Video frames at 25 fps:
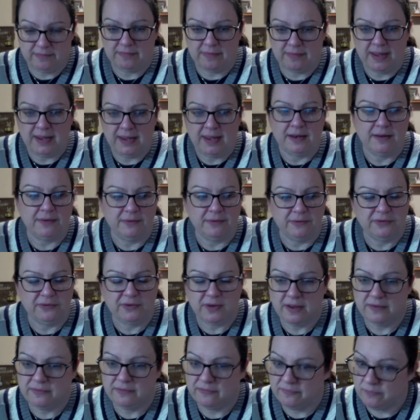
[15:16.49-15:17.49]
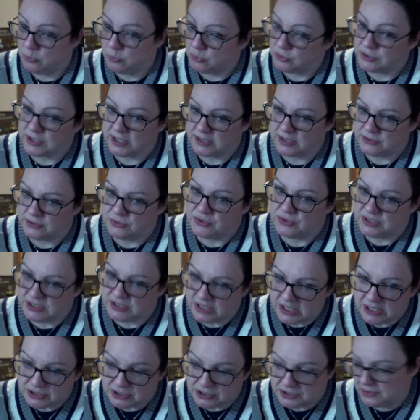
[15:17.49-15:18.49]
I get in those kinds of moods, I do
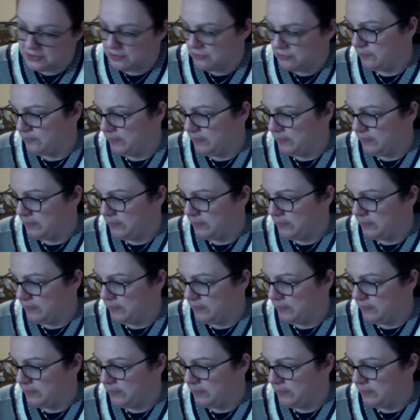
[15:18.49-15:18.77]
stitch, though,